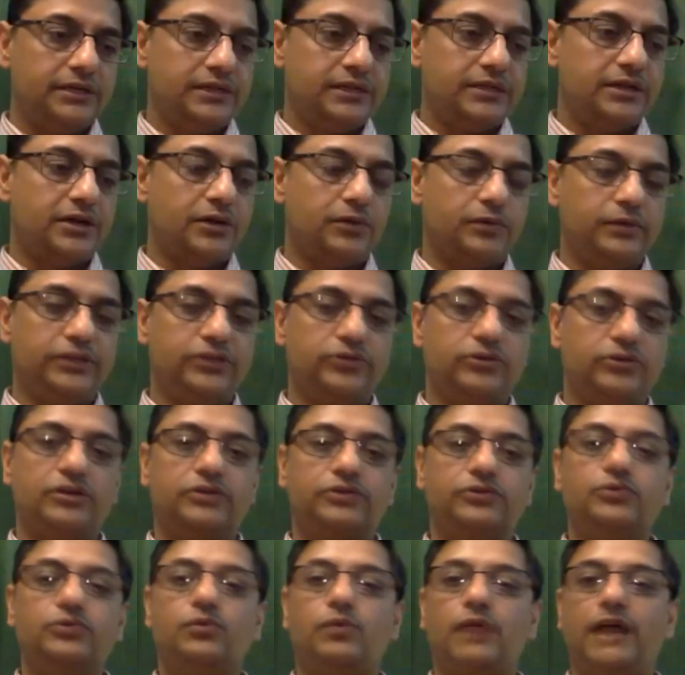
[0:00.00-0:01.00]
Now, we do
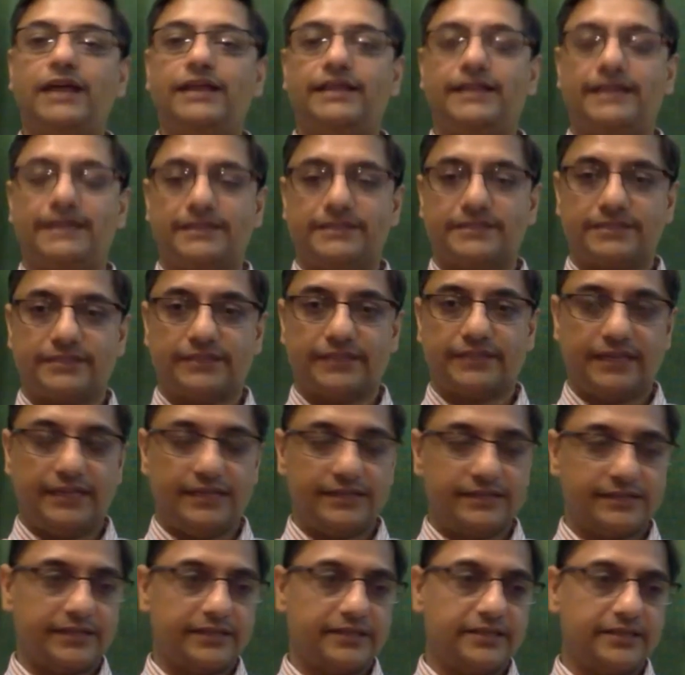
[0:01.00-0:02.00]
not know why that is the
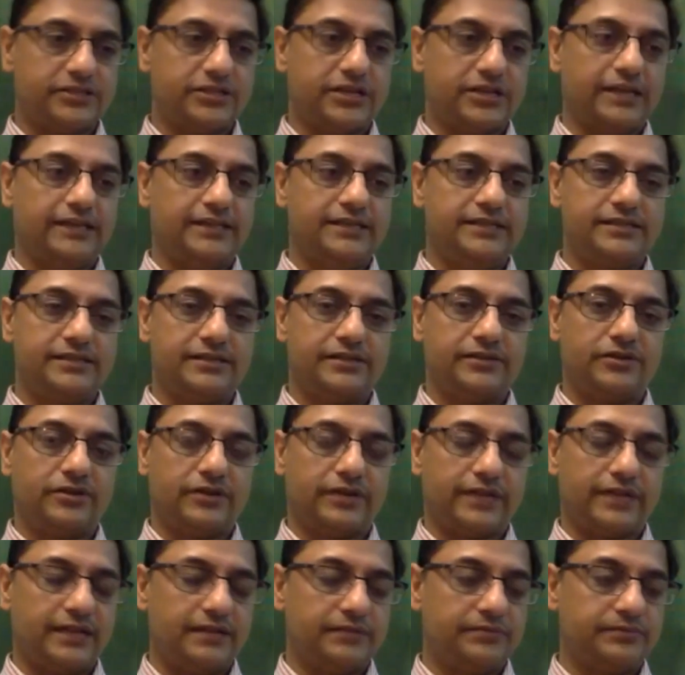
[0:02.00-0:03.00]
case that the Chinese did
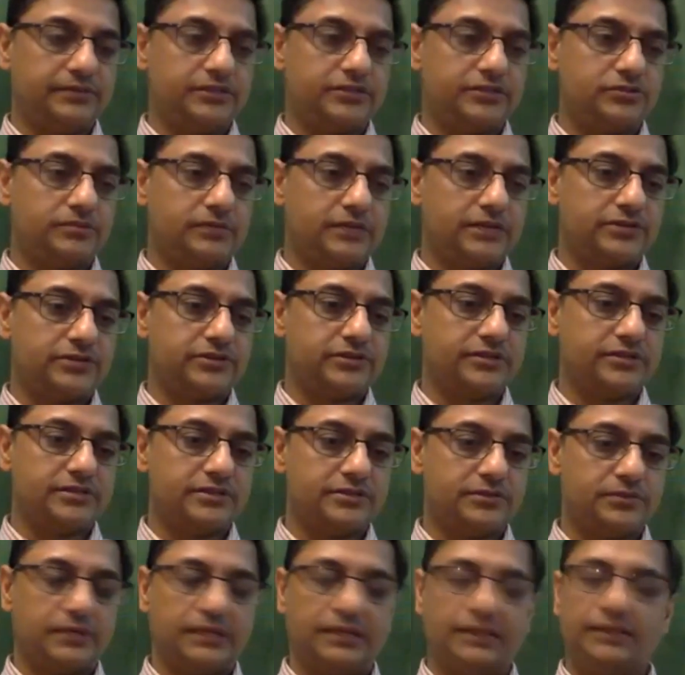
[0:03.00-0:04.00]
not help the
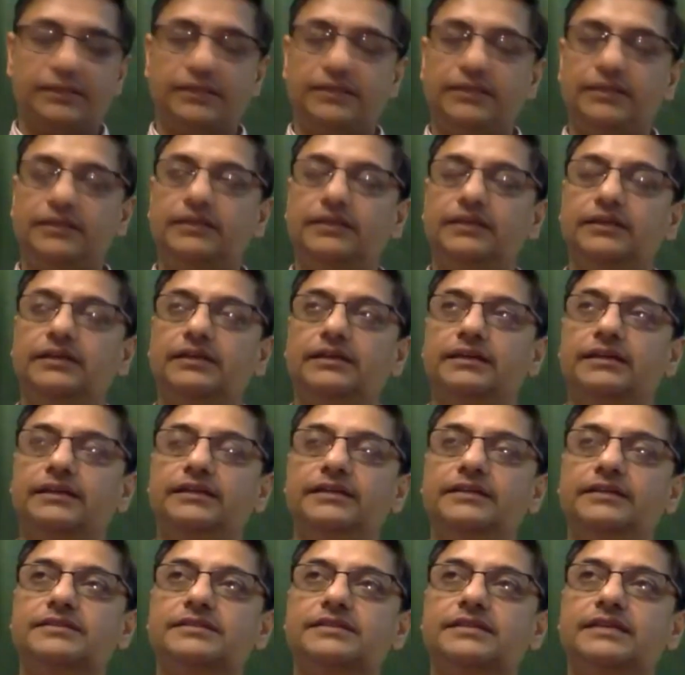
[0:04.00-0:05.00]
Sumatrans when the uh,
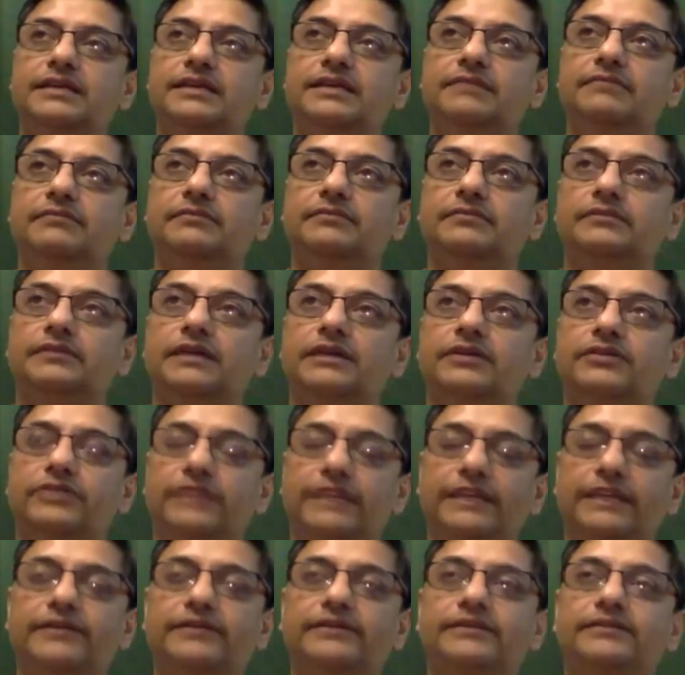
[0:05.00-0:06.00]
Indians came and
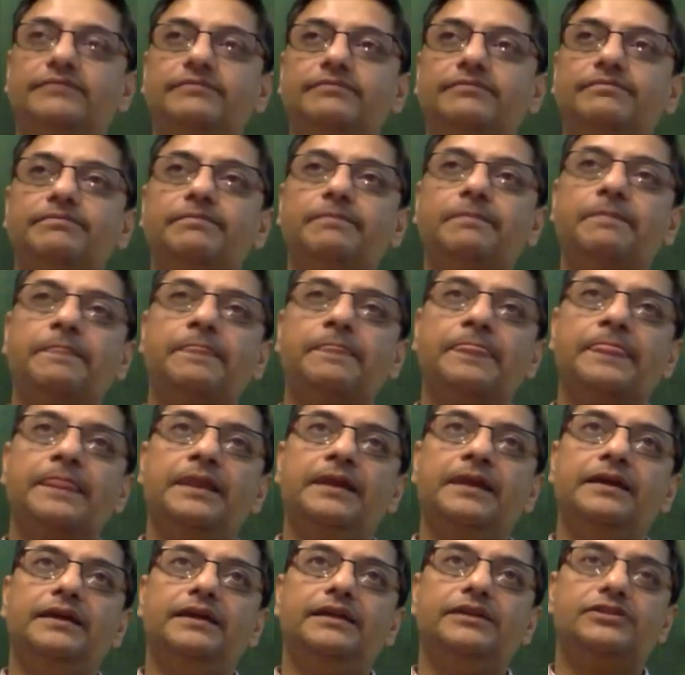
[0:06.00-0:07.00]
raided them.
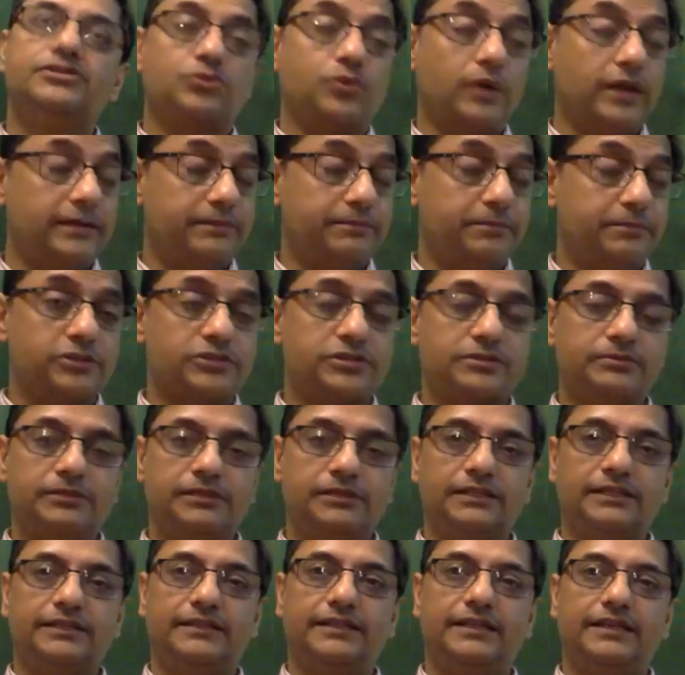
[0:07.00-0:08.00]
It's quite possible
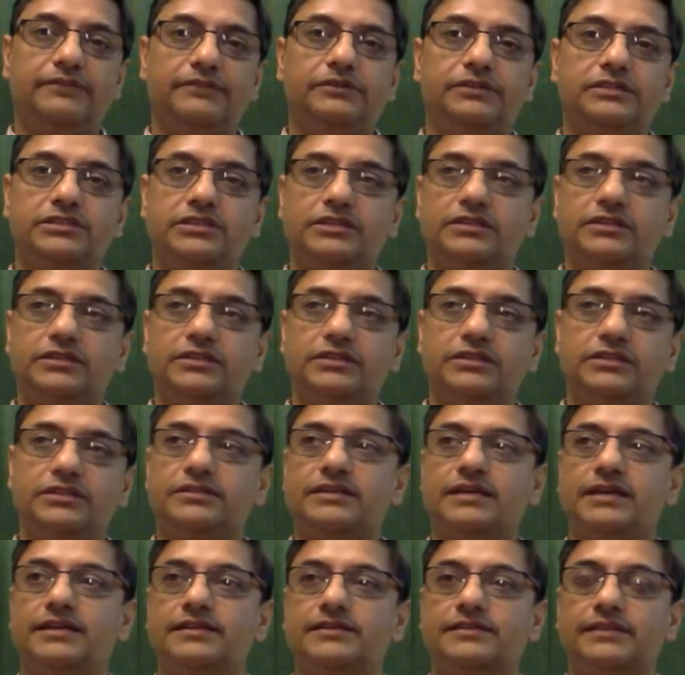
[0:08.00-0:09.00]
that they were just
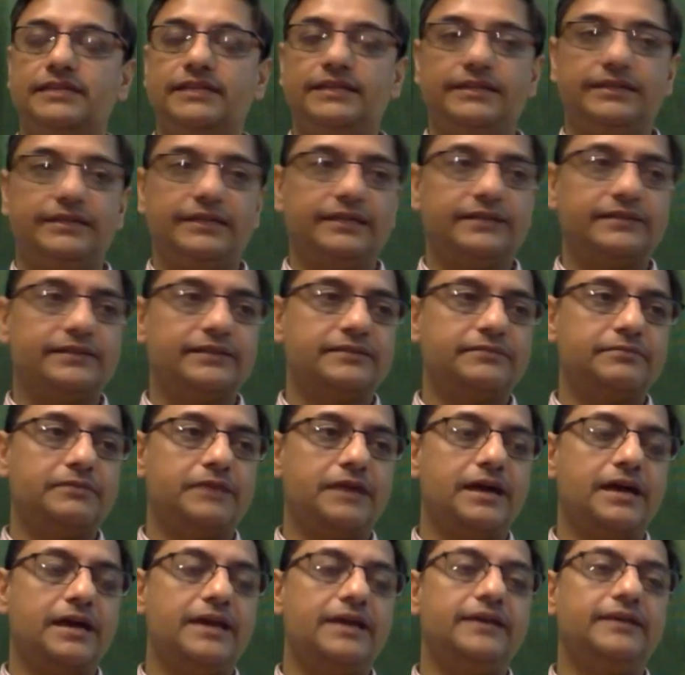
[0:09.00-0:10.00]
as irritated
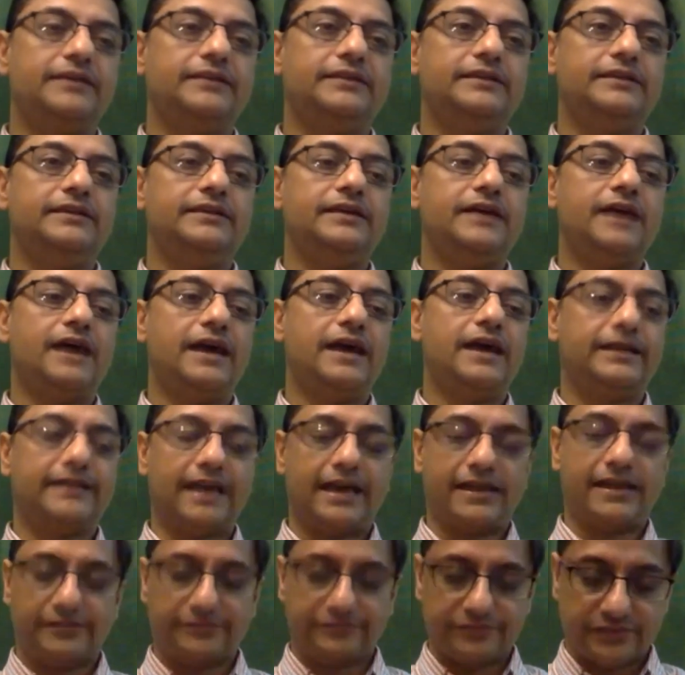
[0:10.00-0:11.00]
by the high
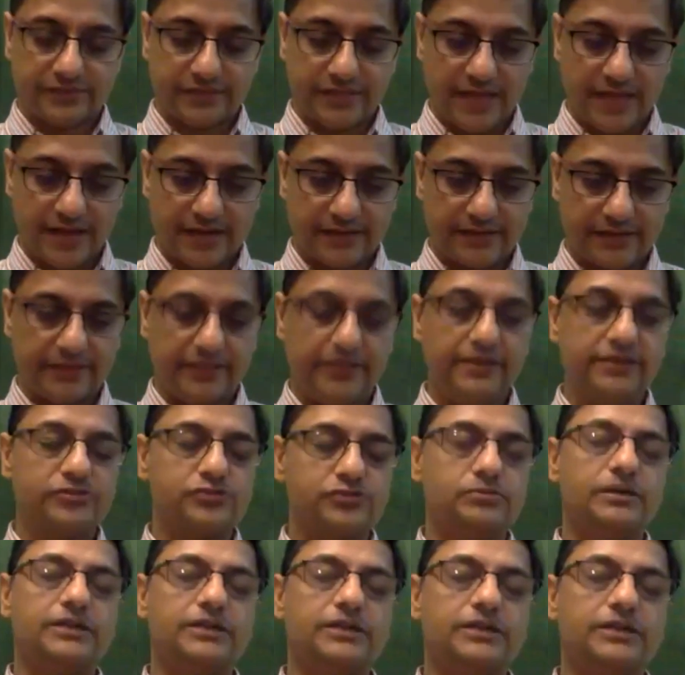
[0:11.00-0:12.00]
tariffs that the
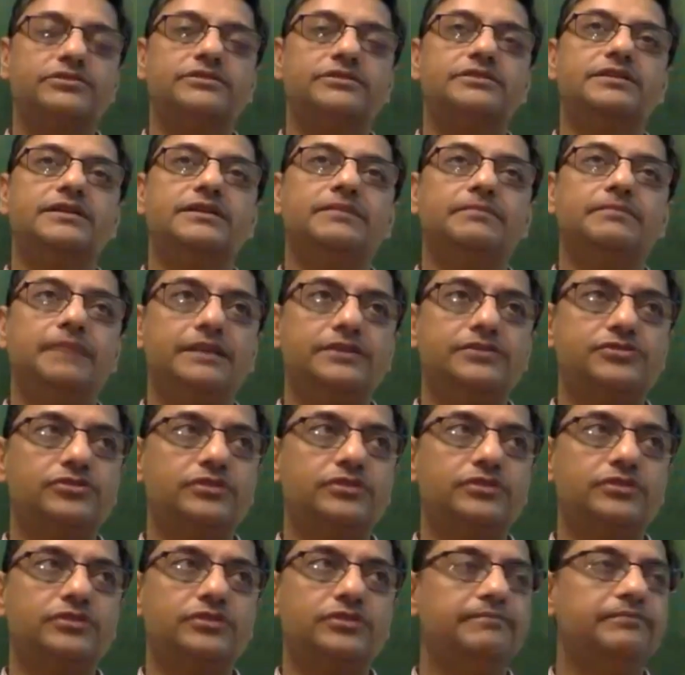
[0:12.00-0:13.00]
Sumatrans had placed on
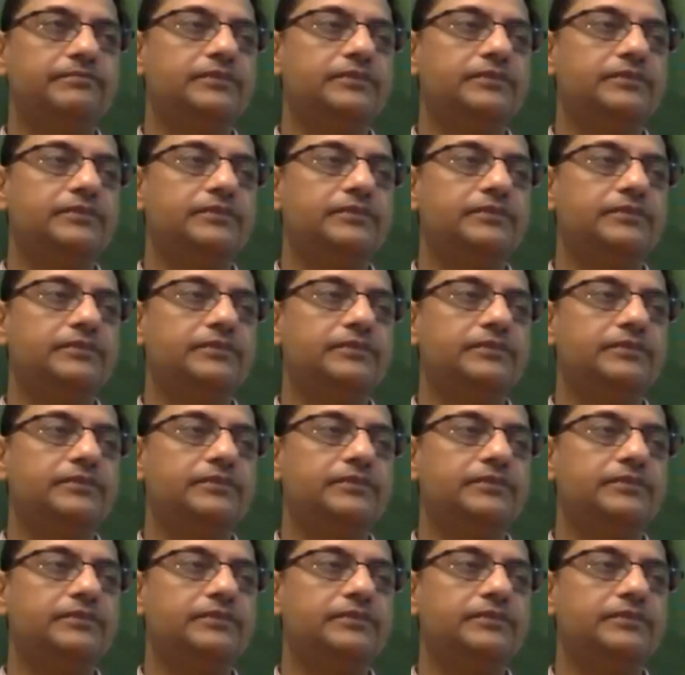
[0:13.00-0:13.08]
them,